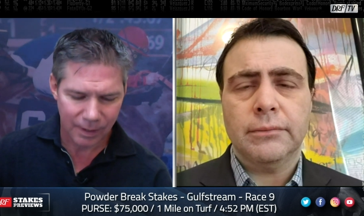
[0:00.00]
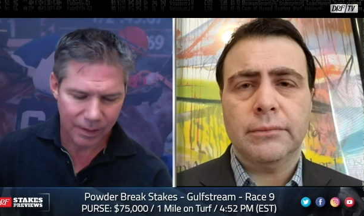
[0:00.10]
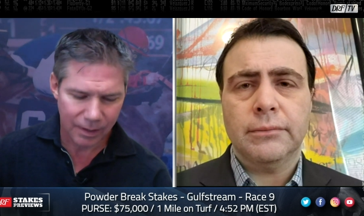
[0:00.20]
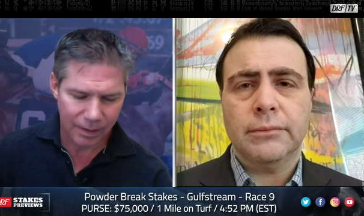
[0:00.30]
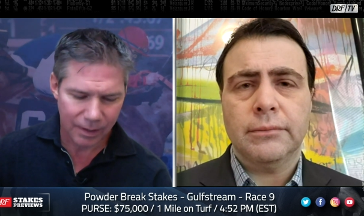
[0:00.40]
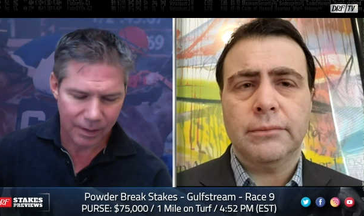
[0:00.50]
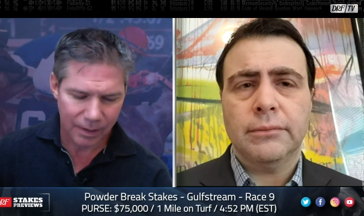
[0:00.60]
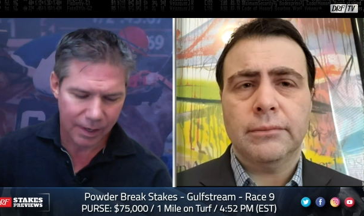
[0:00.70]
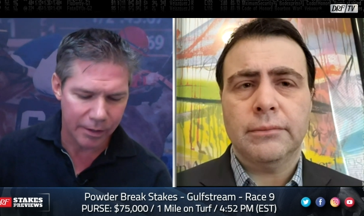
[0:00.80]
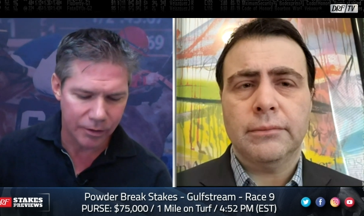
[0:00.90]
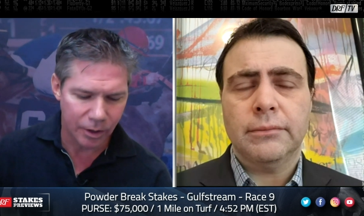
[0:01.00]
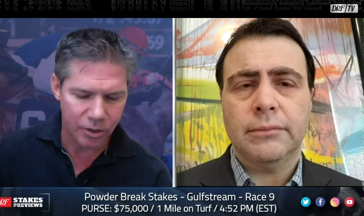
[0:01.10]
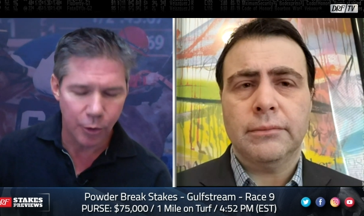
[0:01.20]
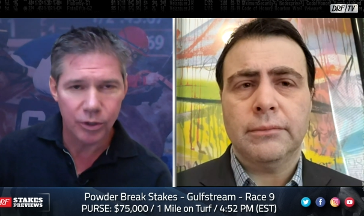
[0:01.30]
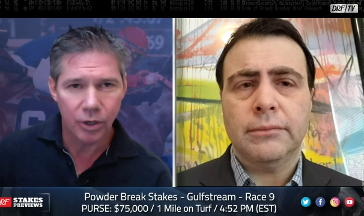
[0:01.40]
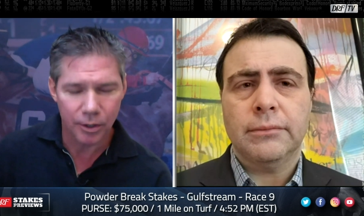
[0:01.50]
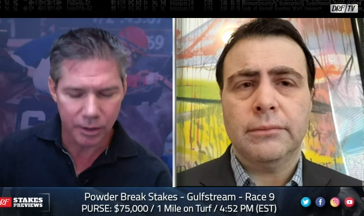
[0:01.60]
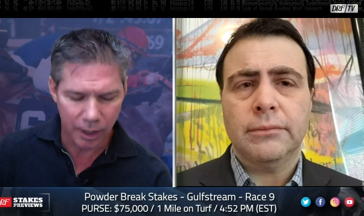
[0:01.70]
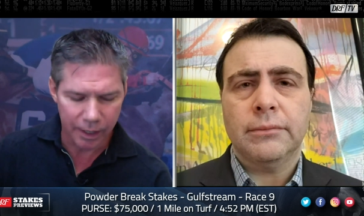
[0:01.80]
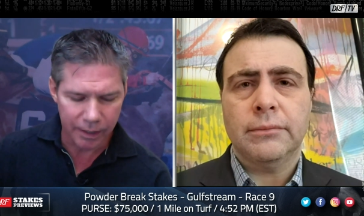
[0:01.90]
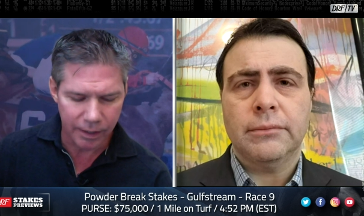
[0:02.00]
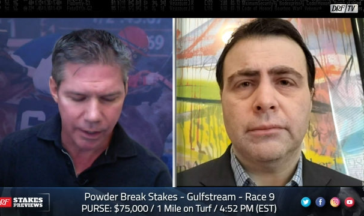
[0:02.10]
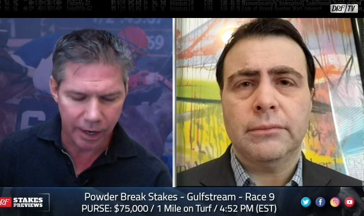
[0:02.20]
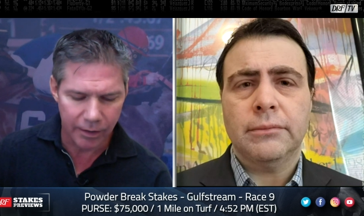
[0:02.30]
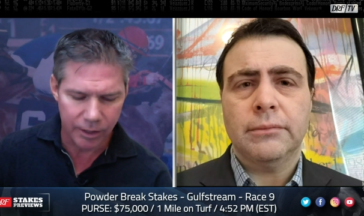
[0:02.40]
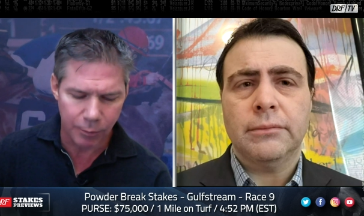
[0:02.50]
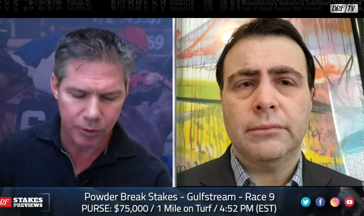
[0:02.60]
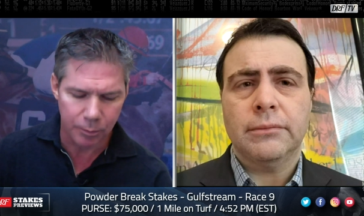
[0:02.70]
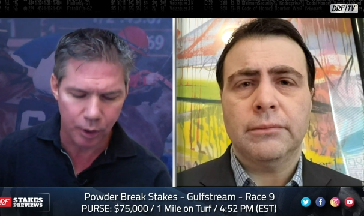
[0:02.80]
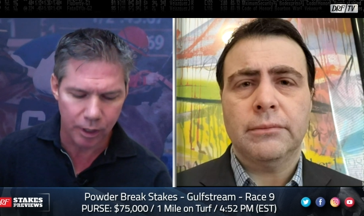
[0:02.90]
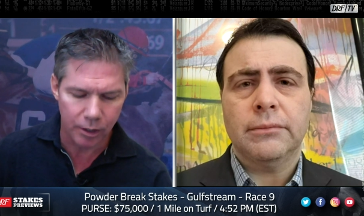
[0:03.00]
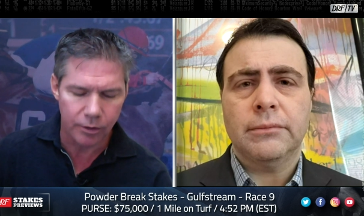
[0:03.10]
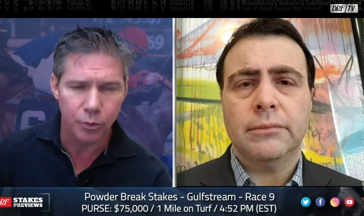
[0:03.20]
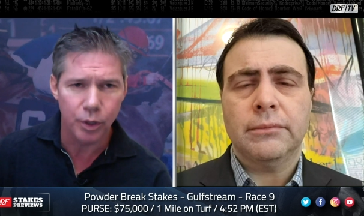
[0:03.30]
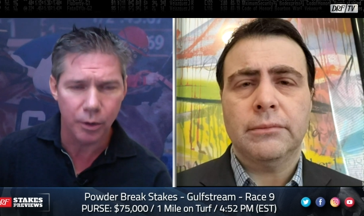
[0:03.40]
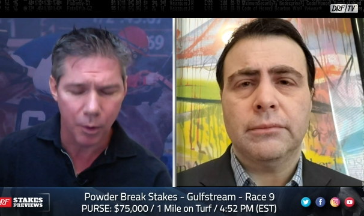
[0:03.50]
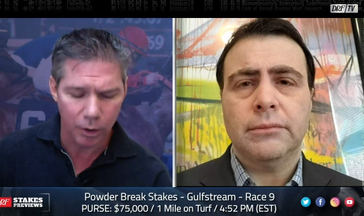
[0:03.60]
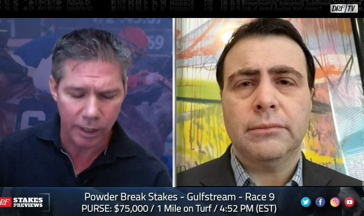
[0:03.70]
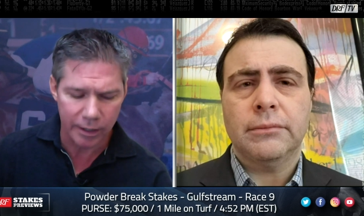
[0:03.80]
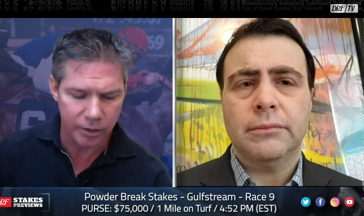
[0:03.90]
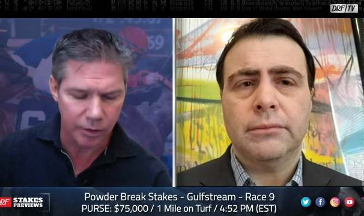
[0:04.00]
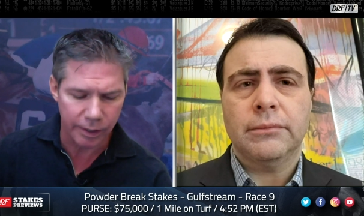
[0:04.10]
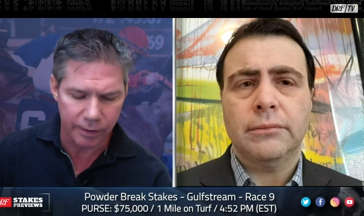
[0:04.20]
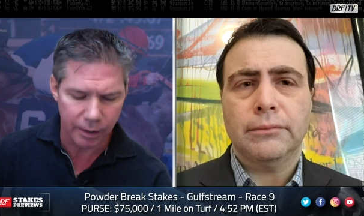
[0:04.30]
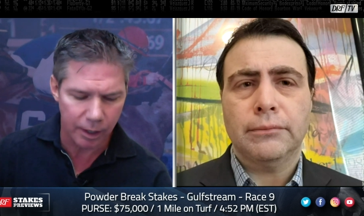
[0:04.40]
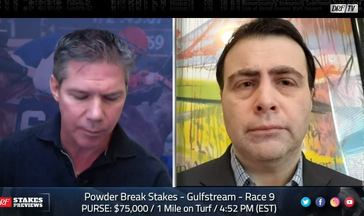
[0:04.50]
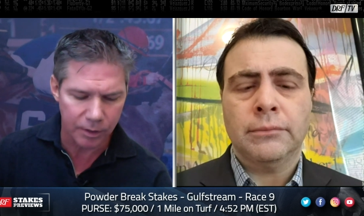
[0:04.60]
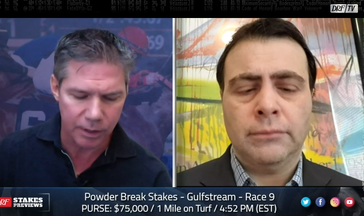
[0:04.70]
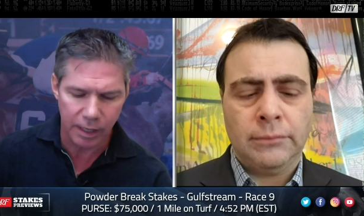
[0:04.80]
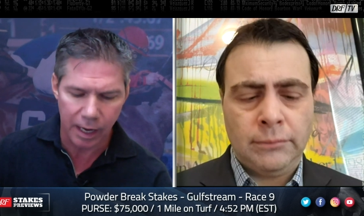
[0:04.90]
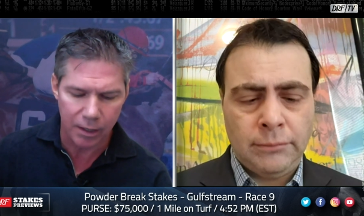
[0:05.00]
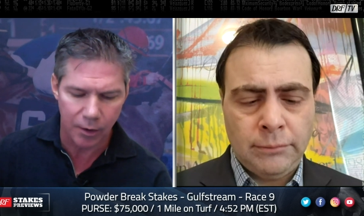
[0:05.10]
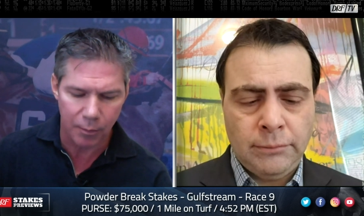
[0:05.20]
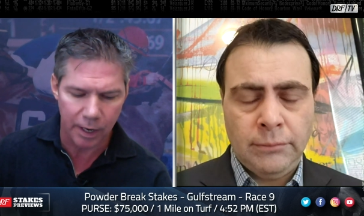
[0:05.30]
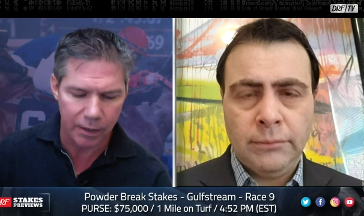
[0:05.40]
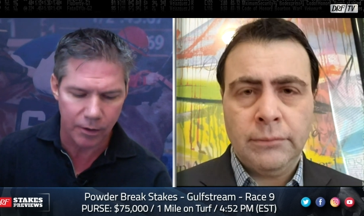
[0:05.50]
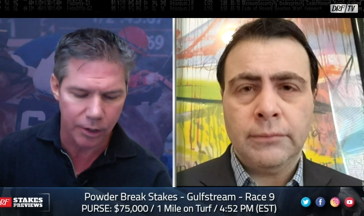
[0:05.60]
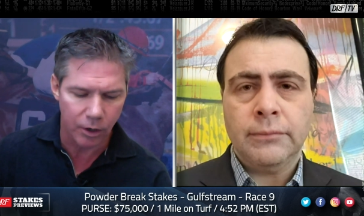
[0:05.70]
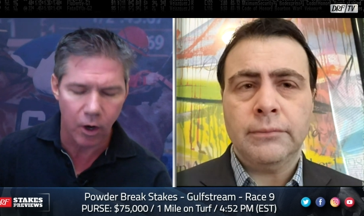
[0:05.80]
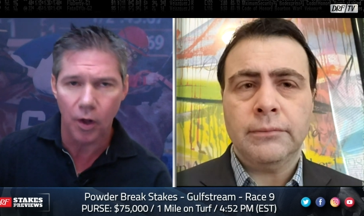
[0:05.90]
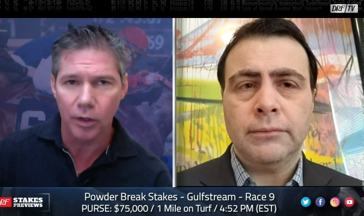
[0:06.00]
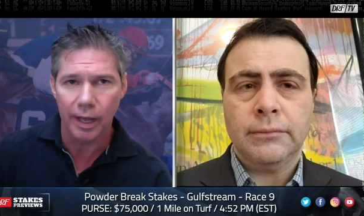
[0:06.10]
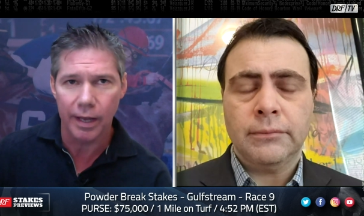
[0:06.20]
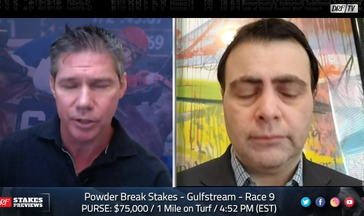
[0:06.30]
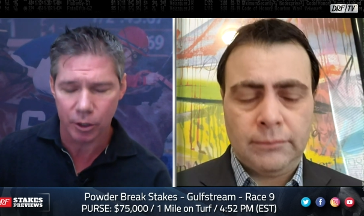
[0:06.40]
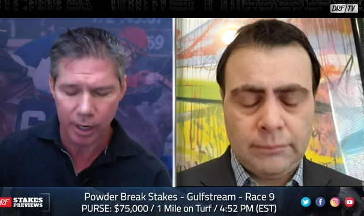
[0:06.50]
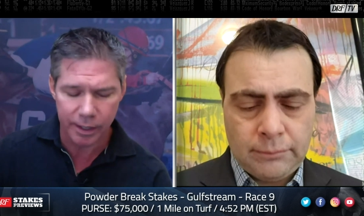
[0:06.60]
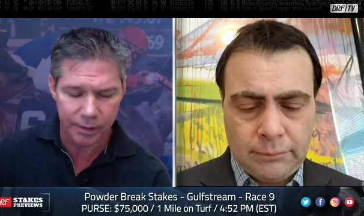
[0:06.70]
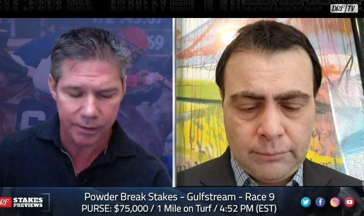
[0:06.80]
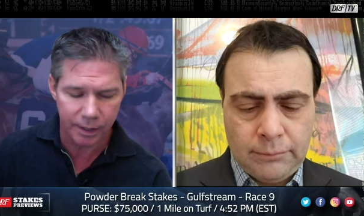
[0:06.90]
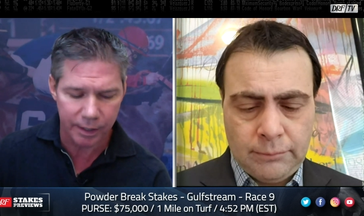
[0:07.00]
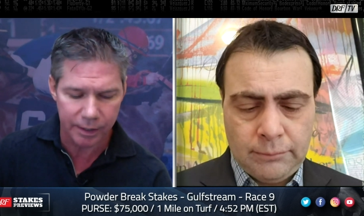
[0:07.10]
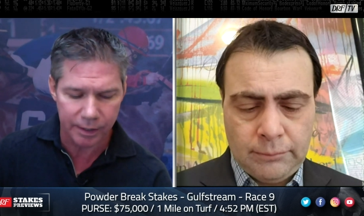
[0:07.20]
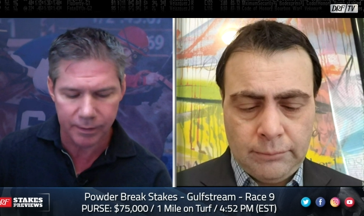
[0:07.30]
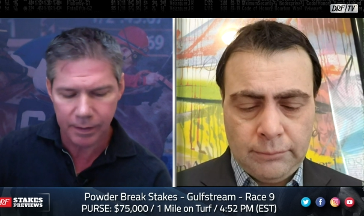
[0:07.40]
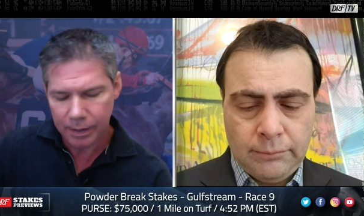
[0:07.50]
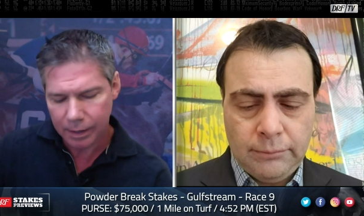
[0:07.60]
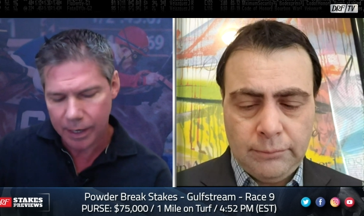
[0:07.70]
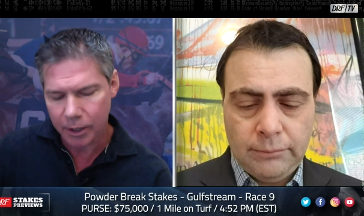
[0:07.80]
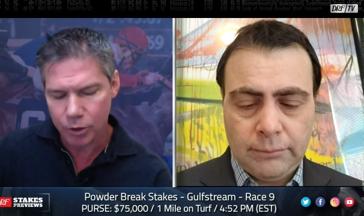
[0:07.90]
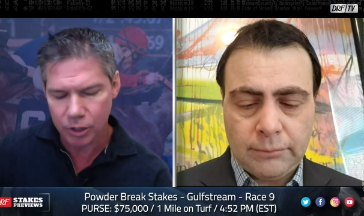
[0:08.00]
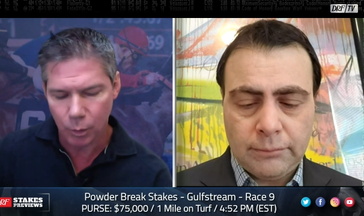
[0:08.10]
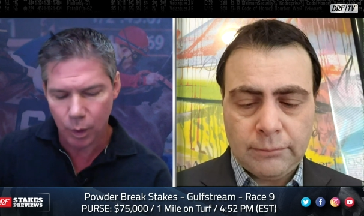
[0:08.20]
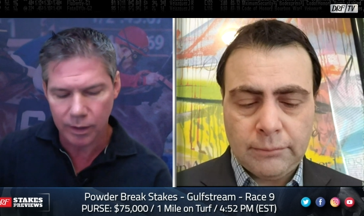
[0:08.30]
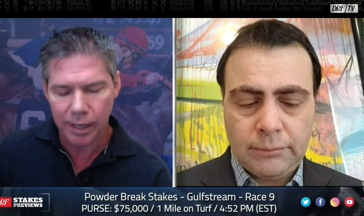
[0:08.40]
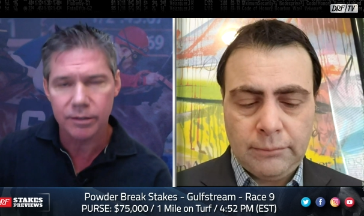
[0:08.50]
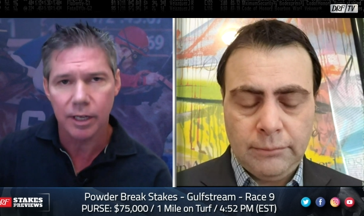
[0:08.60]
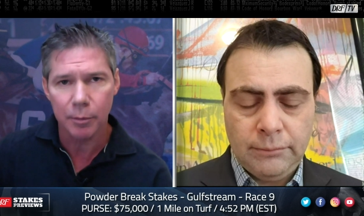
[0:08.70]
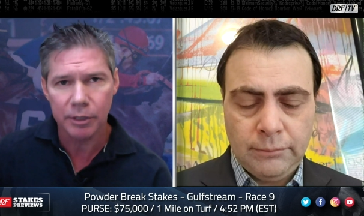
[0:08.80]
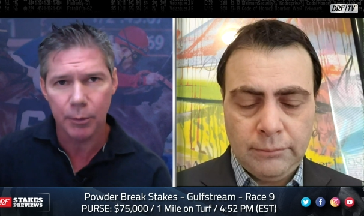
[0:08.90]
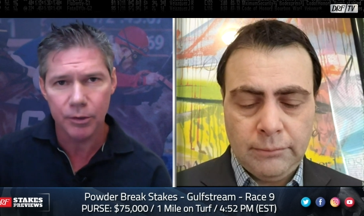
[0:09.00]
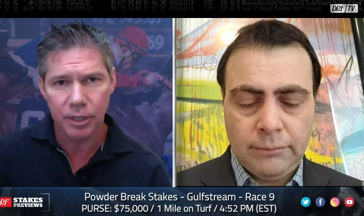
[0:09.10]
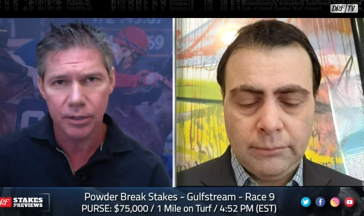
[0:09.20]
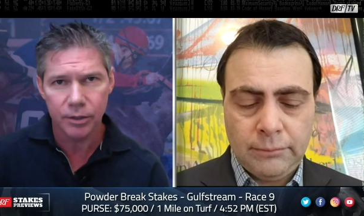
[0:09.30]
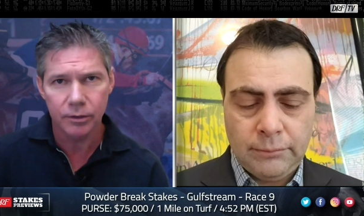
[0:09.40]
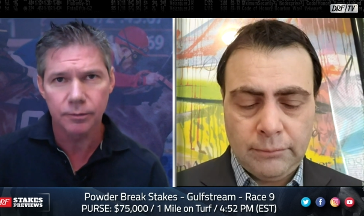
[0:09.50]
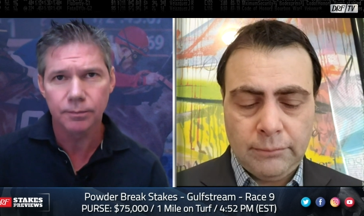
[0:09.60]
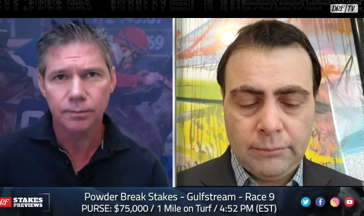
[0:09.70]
Speaker 1: Yeah, I mean, I, I, just thought she was hard to like in here. I, she was a pretty good three year old, actually. Um, did not come back good at all last year, I didn't think. And I know she won last time, but that was on dirt.